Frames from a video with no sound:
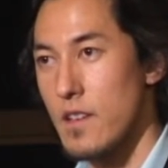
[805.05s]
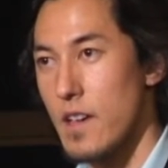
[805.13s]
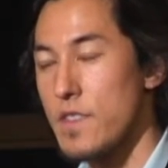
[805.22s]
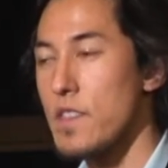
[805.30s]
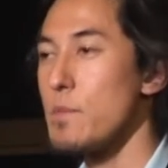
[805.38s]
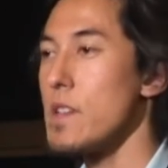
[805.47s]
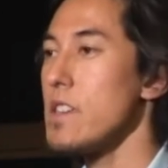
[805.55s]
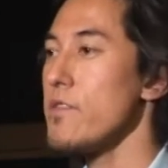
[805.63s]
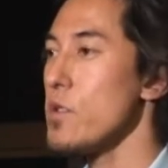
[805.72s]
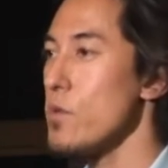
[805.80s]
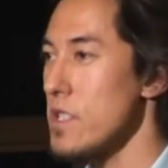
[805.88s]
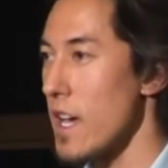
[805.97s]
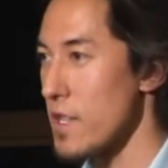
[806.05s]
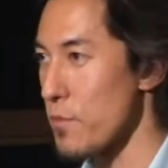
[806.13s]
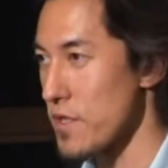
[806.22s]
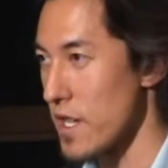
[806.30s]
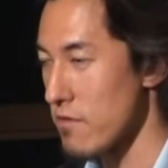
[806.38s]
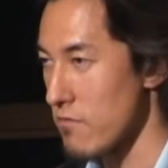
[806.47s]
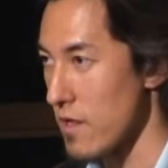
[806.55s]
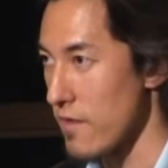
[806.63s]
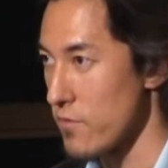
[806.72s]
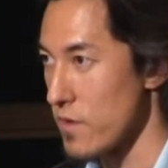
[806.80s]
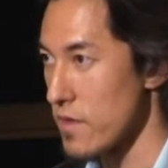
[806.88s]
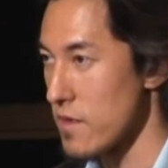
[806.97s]
I think many of you would die to protect your
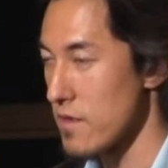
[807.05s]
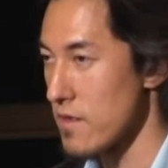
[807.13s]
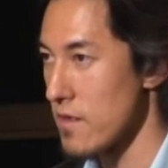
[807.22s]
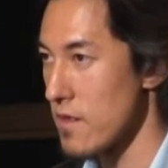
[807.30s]
loved ones.